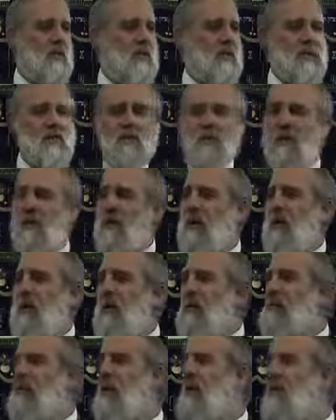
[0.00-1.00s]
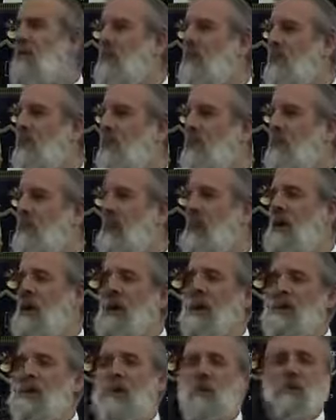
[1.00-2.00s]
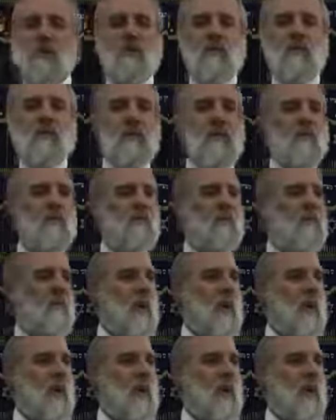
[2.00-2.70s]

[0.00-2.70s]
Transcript: just for a little bit more food, just for some